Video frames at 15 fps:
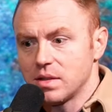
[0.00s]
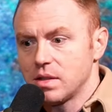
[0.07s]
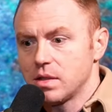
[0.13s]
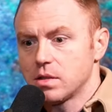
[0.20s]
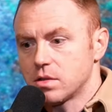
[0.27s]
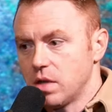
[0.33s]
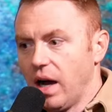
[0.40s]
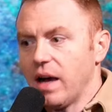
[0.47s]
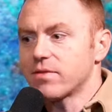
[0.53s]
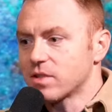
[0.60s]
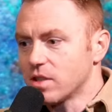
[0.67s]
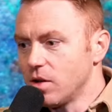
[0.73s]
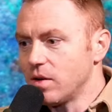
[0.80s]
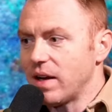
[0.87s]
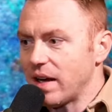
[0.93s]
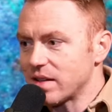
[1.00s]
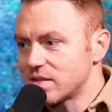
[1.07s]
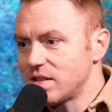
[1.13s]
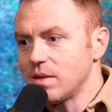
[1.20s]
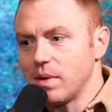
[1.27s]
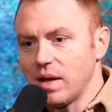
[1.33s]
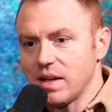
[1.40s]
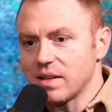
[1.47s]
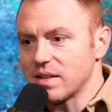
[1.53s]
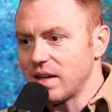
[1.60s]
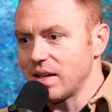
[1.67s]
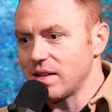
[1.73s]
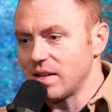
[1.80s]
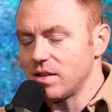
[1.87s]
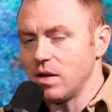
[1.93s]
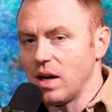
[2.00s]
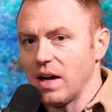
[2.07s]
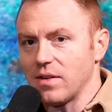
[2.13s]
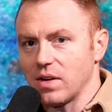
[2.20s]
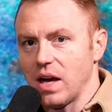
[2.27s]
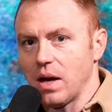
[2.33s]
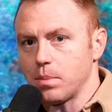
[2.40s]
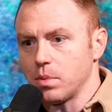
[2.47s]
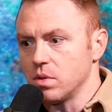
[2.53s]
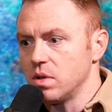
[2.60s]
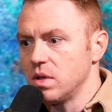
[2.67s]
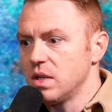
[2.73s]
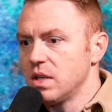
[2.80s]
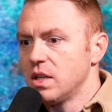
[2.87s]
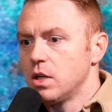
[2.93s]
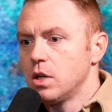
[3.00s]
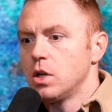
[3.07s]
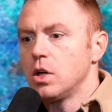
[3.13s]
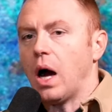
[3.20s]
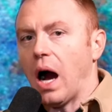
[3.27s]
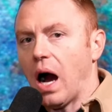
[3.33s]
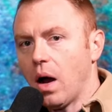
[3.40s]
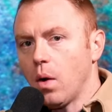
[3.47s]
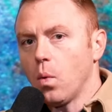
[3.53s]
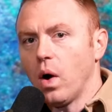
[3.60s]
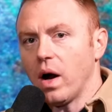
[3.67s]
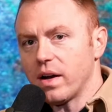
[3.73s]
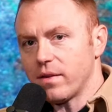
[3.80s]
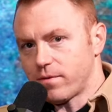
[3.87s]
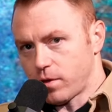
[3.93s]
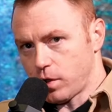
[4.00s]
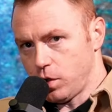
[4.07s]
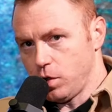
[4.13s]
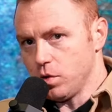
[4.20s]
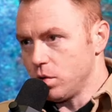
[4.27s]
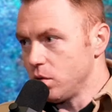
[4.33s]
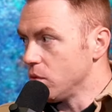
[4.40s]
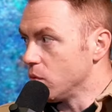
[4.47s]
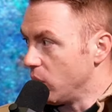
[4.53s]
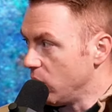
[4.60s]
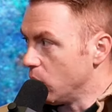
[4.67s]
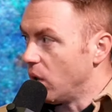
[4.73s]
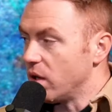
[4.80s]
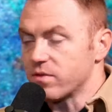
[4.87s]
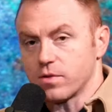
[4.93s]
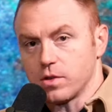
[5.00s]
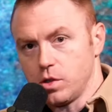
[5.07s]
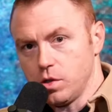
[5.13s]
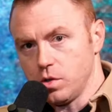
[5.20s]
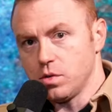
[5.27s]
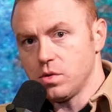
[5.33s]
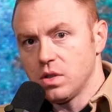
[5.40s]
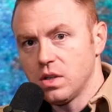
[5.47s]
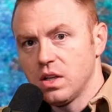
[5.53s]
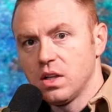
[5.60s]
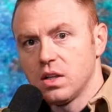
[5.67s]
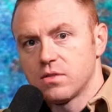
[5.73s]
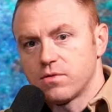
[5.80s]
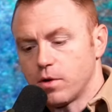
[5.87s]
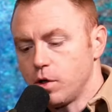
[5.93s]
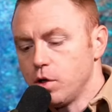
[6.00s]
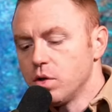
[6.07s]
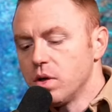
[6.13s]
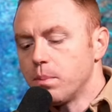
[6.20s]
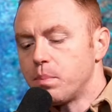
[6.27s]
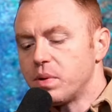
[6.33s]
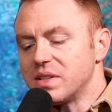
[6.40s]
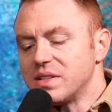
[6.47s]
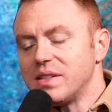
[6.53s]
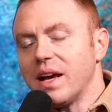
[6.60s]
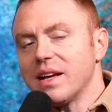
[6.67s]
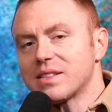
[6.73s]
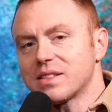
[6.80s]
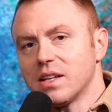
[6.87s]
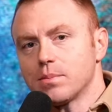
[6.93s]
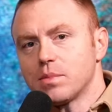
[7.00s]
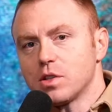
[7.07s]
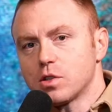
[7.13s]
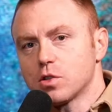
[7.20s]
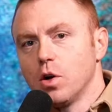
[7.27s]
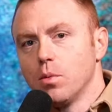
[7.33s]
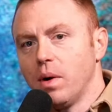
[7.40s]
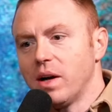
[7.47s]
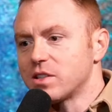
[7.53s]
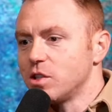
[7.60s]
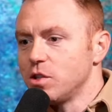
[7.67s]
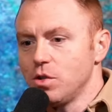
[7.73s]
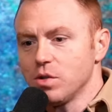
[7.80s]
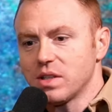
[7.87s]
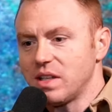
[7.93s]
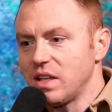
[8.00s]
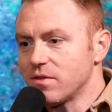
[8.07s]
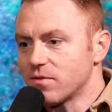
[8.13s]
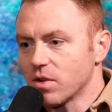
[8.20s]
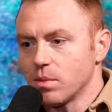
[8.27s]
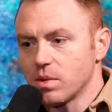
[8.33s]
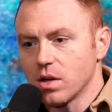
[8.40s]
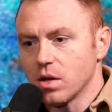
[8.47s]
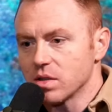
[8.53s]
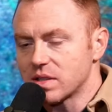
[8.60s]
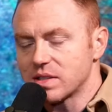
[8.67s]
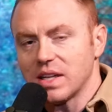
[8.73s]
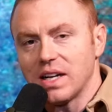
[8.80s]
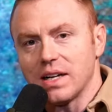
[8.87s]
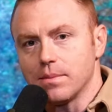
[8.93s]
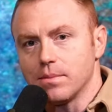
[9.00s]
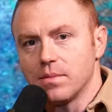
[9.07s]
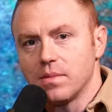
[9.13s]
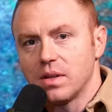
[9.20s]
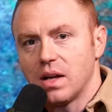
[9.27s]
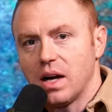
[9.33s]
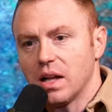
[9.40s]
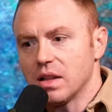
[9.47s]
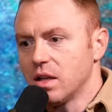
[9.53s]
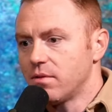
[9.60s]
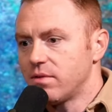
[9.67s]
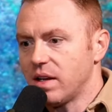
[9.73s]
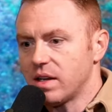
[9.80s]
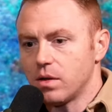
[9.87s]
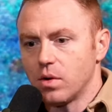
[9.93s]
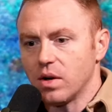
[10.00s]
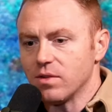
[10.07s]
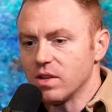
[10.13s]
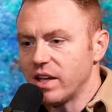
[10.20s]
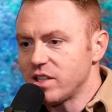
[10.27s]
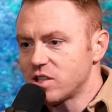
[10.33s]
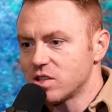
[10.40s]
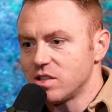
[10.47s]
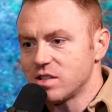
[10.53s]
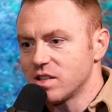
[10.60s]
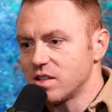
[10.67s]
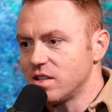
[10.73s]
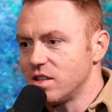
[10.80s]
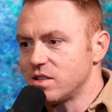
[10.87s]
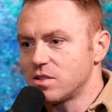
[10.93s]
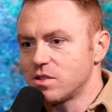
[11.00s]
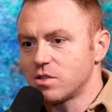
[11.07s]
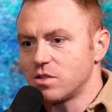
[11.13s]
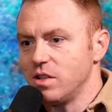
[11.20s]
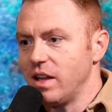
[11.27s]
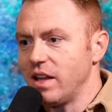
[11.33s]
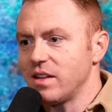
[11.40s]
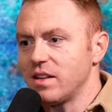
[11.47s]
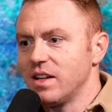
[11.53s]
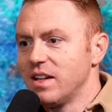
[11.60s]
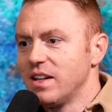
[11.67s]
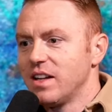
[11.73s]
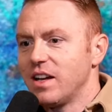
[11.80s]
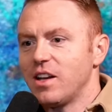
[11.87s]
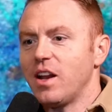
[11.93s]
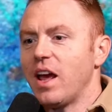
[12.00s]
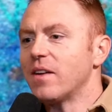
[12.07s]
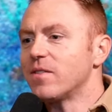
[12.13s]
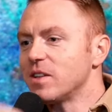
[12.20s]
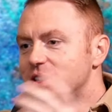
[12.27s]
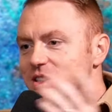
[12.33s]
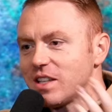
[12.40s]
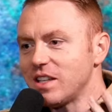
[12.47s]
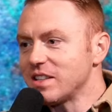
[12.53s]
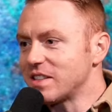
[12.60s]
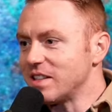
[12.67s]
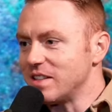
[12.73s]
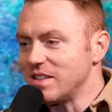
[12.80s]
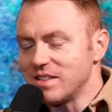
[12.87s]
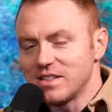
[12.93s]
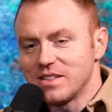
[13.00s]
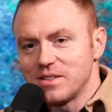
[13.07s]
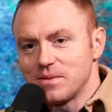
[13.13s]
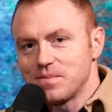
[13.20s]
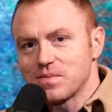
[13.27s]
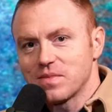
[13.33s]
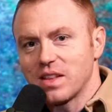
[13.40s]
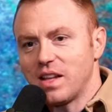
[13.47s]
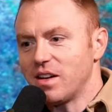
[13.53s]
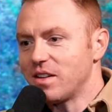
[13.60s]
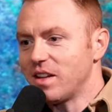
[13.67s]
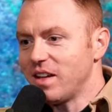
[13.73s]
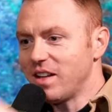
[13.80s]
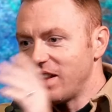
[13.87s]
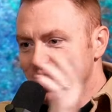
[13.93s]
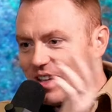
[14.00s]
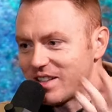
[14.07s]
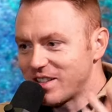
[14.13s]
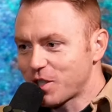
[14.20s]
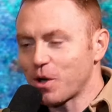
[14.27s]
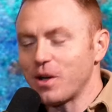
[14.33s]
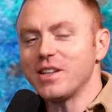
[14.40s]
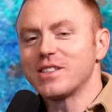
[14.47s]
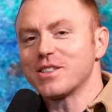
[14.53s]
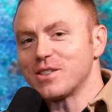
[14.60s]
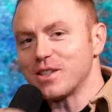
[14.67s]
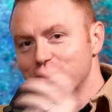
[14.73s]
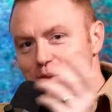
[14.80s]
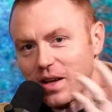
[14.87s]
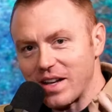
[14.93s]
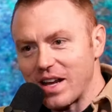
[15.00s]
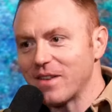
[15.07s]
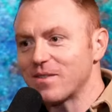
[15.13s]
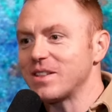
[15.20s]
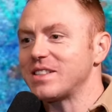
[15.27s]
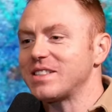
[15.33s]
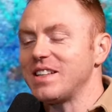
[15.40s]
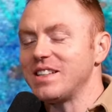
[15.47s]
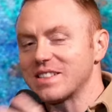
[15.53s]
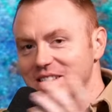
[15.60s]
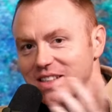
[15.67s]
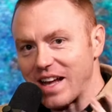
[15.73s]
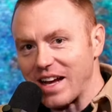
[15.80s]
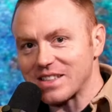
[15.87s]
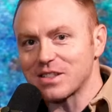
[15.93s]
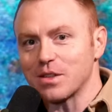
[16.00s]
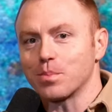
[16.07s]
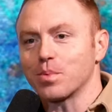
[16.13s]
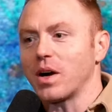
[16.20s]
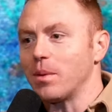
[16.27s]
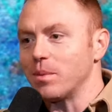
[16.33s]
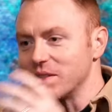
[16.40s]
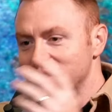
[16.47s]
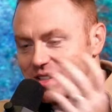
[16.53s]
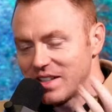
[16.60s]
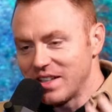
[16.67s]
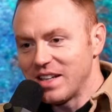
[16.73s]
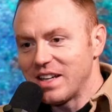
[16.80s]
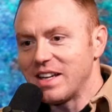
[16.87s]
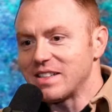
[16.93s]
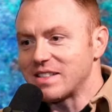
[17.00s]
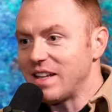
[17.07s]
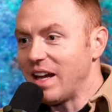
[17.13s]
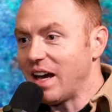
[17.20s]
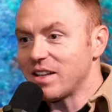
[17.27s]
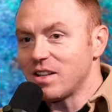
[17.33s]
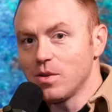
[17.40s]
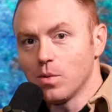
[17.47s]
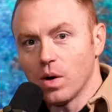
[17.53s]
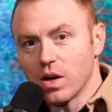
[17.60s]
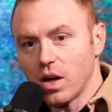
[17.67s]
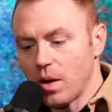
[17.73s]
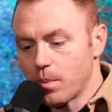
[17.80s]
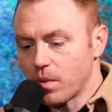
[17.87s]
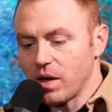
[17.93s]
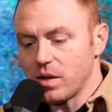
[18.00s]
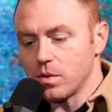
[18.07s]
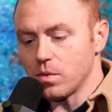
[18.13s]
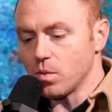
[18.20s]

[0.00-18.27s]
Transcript: So I have to go and ask them, hey, can I, you know, have an apple? I want for you, we want for you, for you to possess something so much that you can eat from it all the time. I love that in Revelation, he said that in every season, they're, they're, the trees are just in every season. That's the promise is that you want to operate in